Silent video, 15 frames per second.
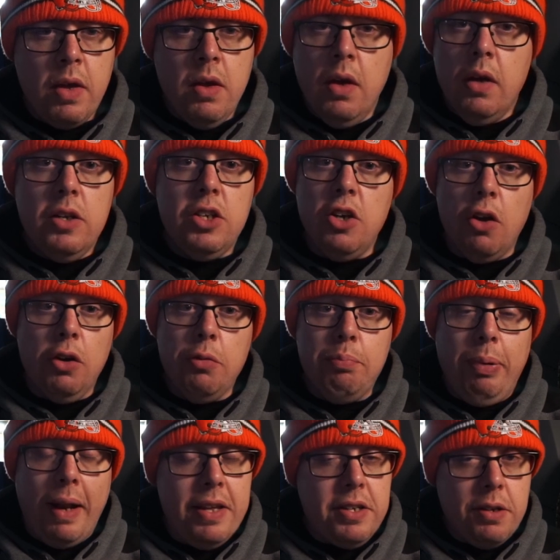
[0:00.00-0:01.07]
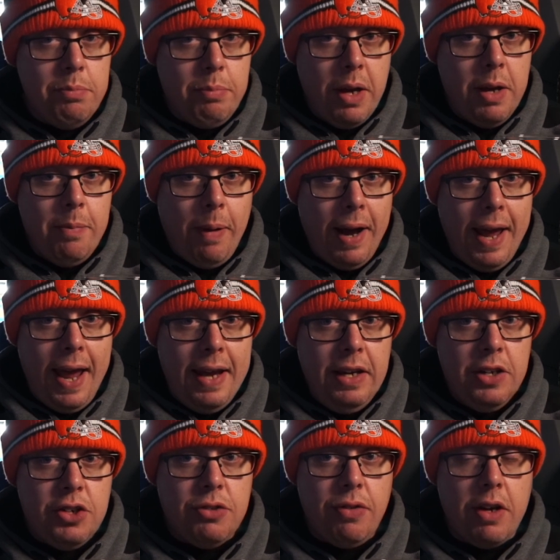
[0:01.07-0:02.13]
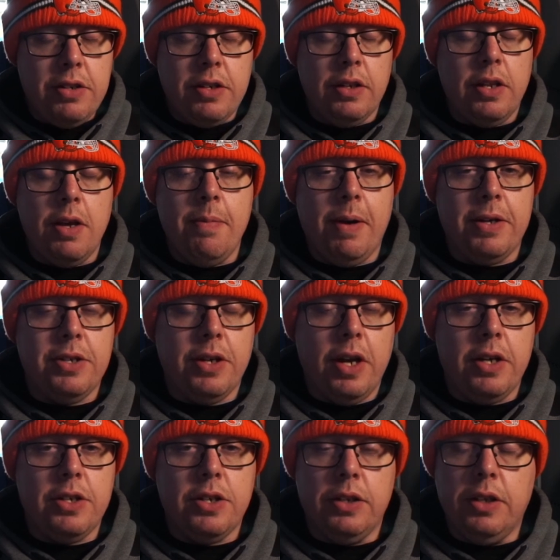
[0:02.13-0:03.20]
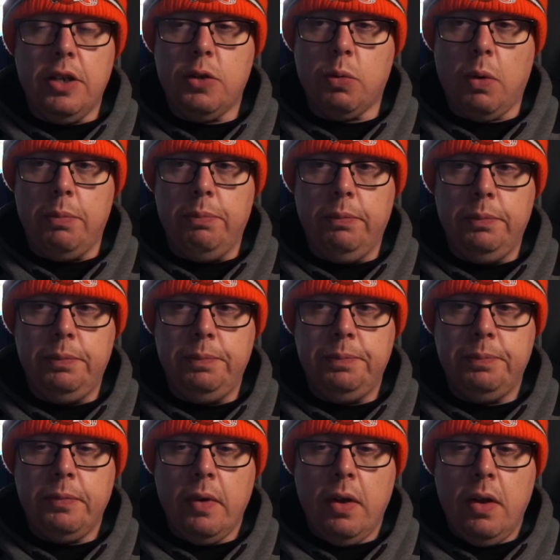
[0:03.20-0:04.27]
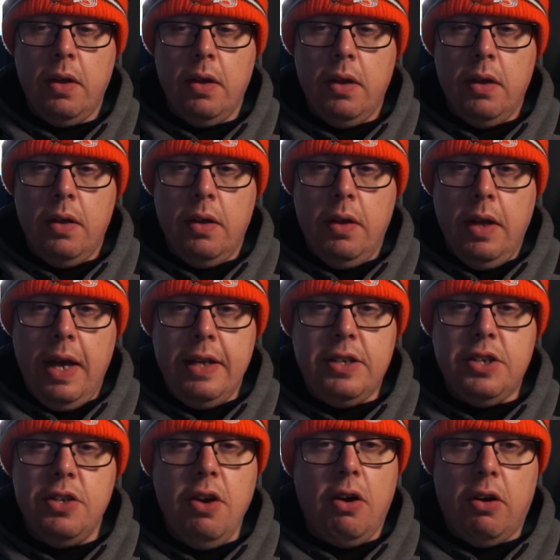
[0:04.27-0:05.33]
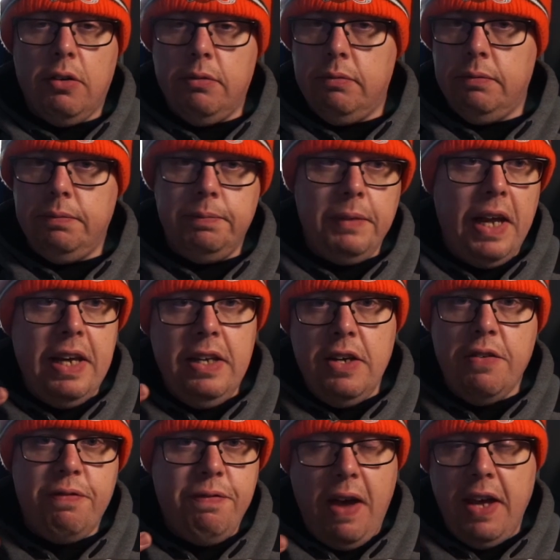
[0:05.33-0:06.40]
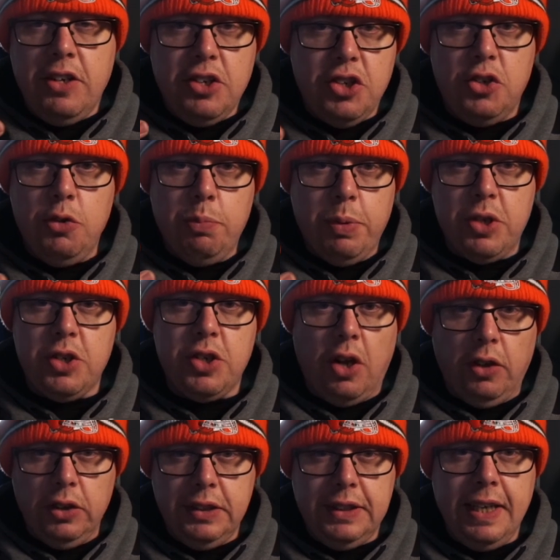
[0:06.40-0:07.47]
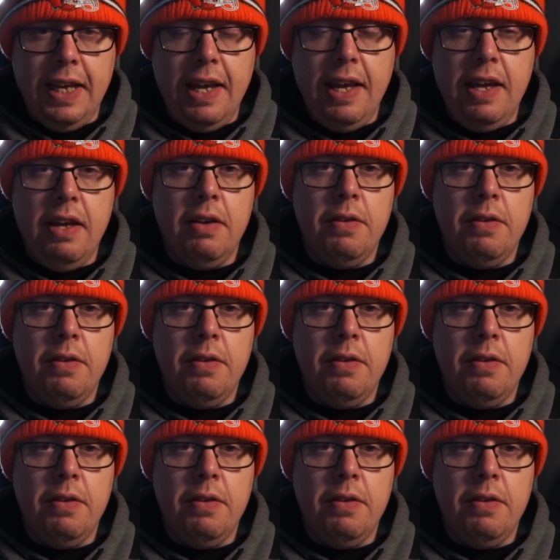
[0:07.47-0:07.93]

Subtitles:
It's not an unpleasant beer by any stretch of the imagination, this one. It's not in your face, super salty.